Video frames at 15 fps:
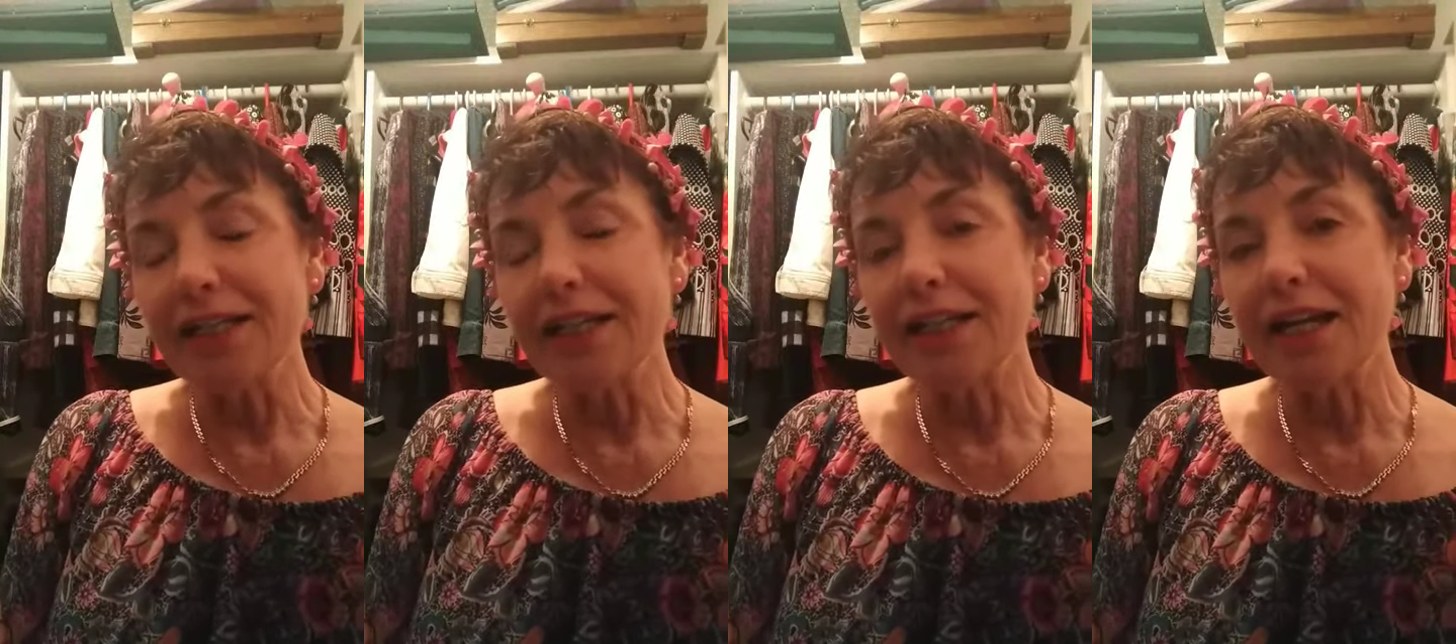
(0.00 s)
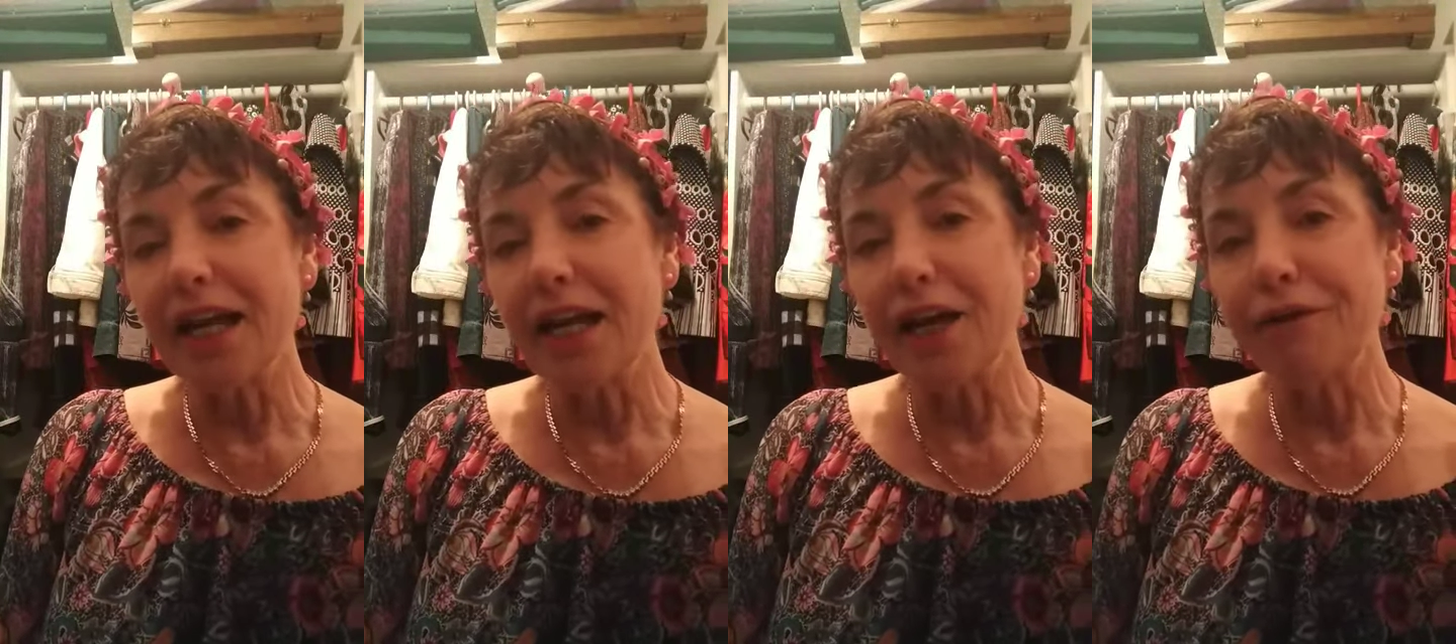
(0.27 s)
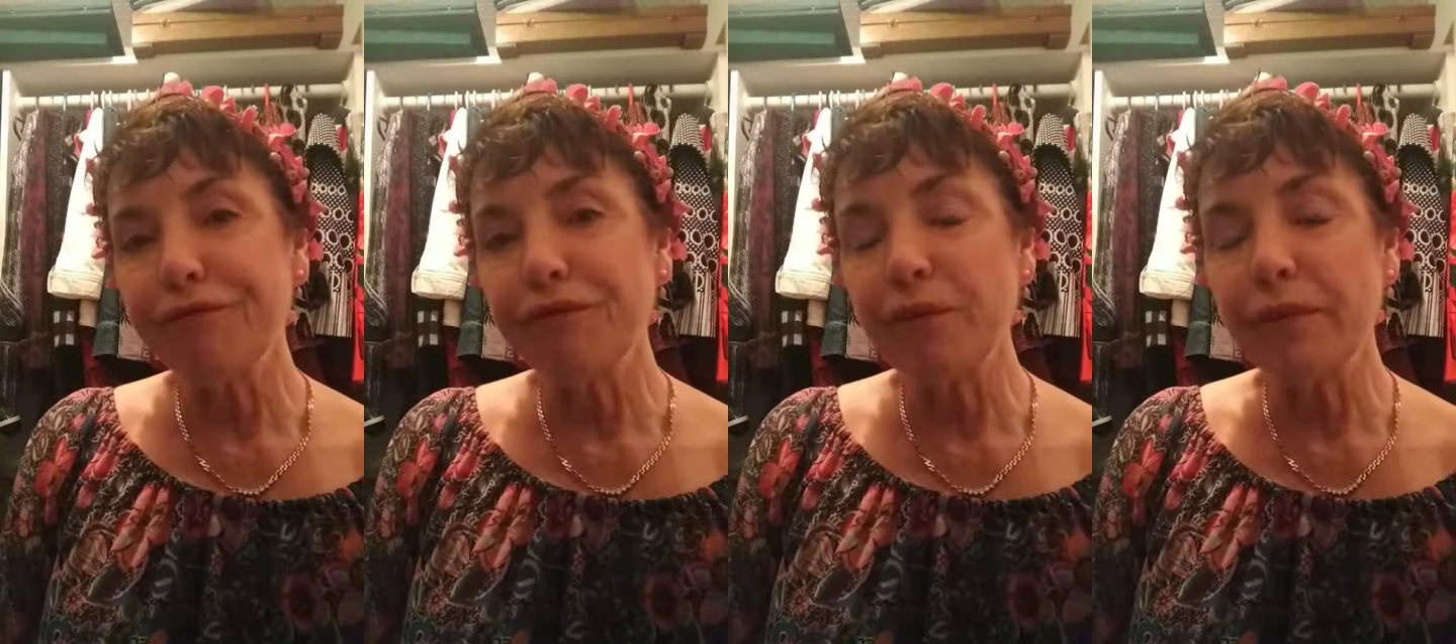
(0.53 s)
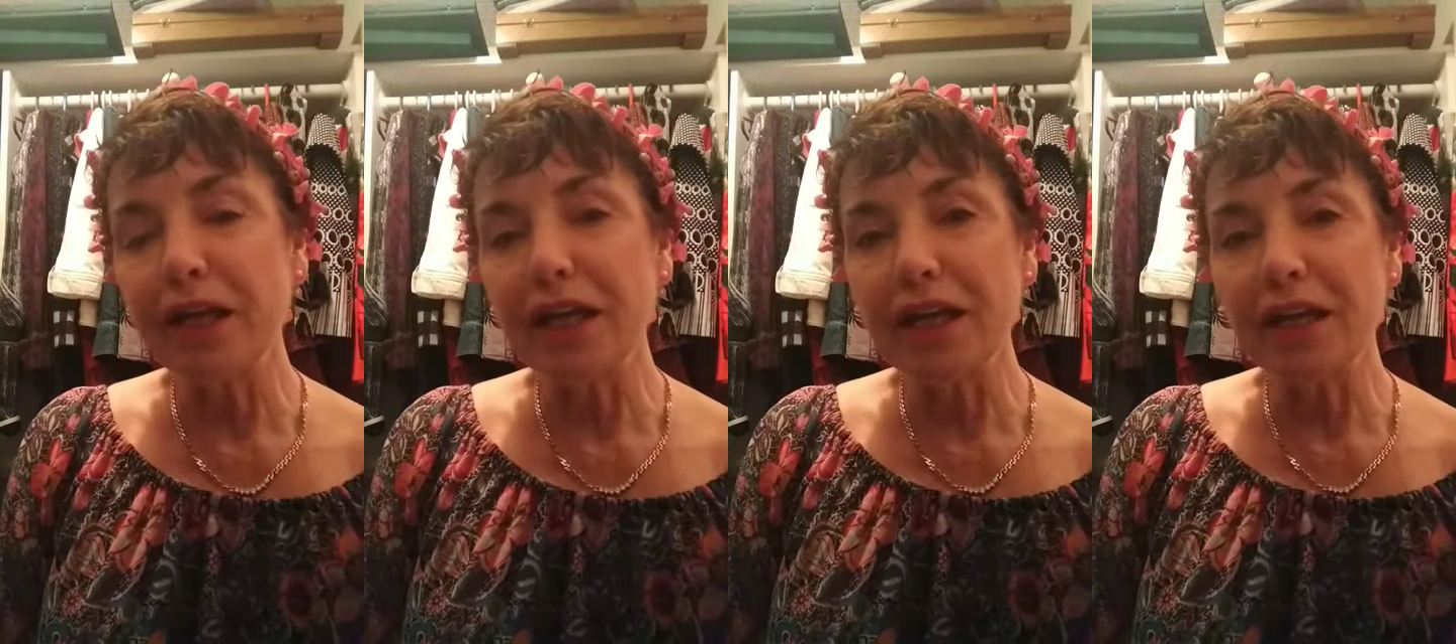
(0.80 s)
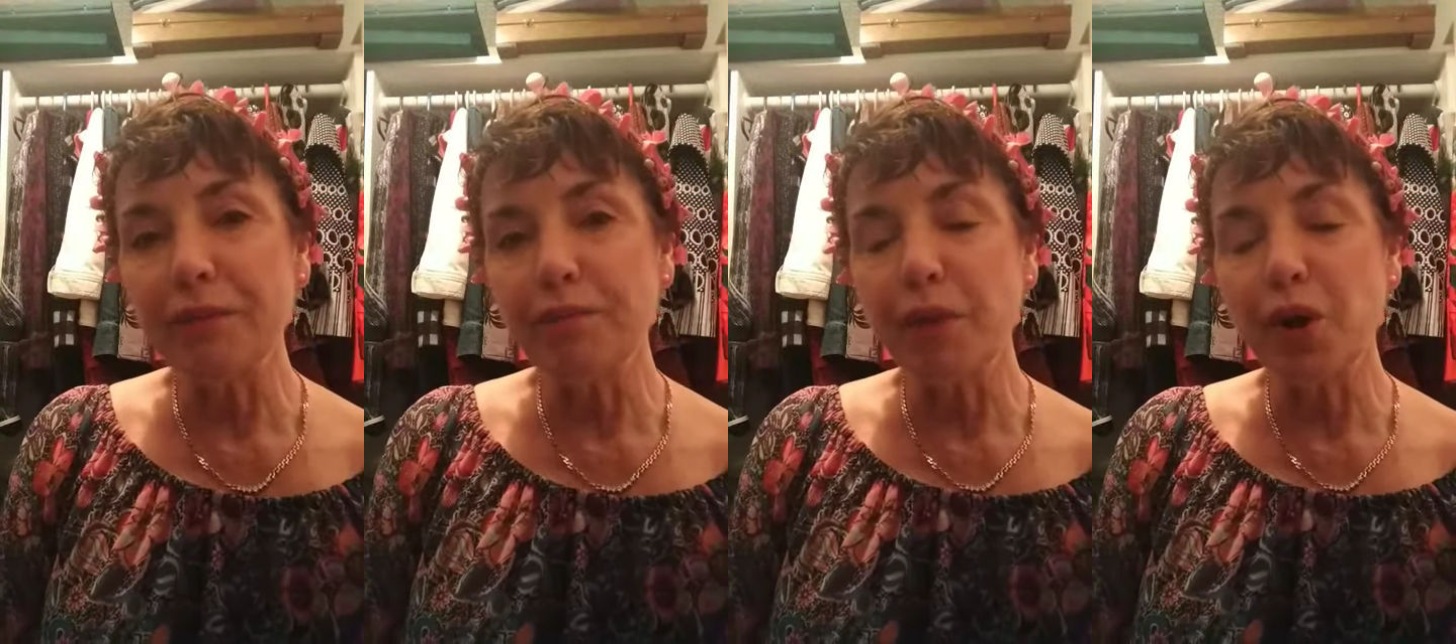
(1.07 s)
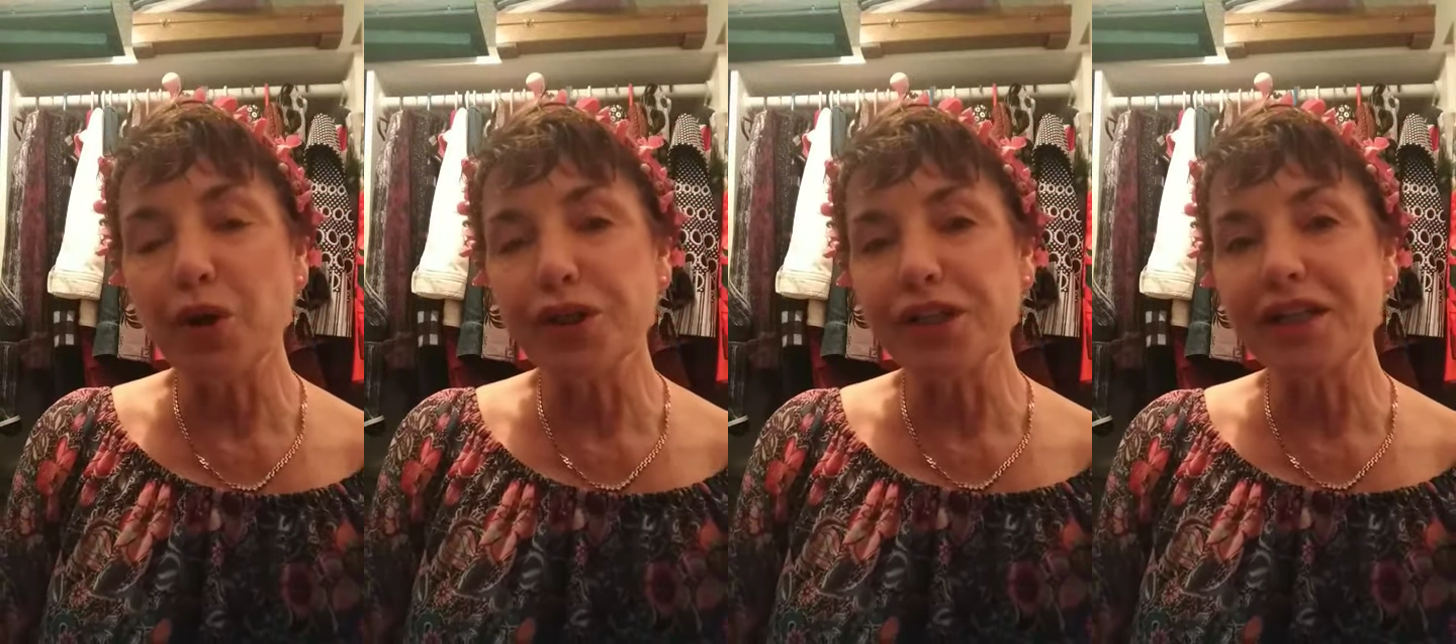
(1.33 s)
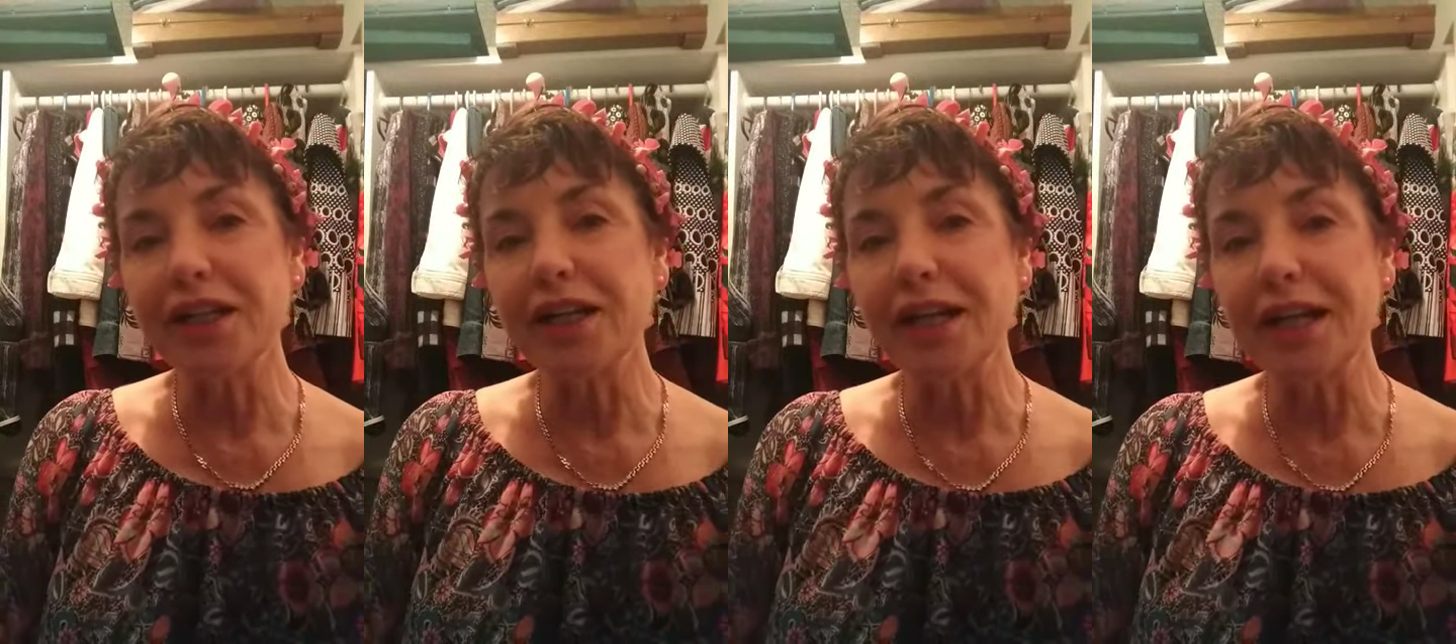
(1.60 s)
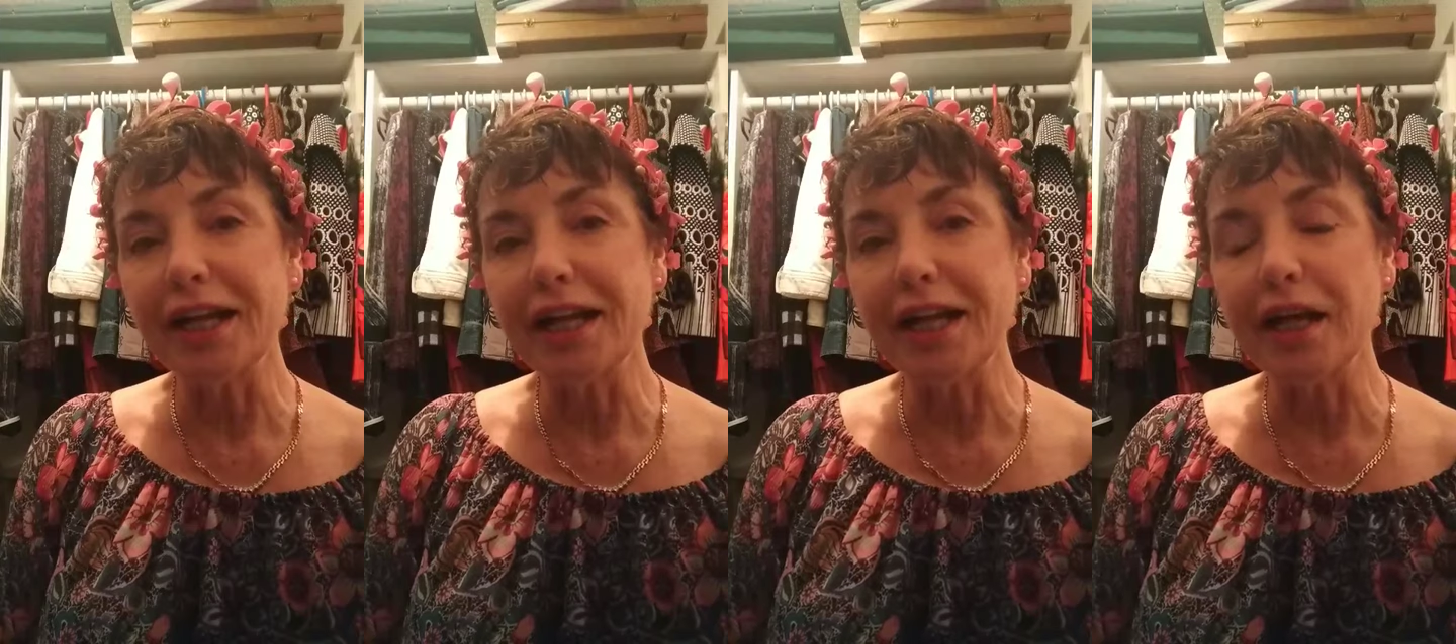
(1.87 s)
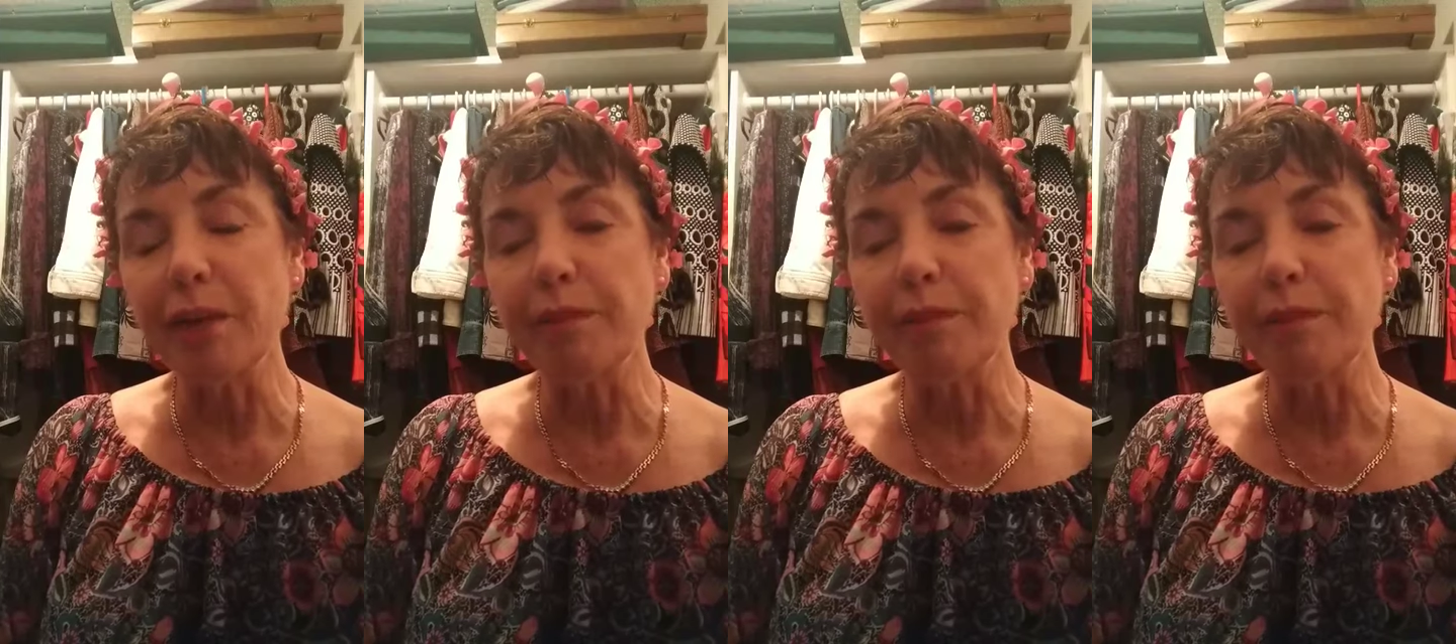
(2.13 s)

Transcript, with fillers: today for me personally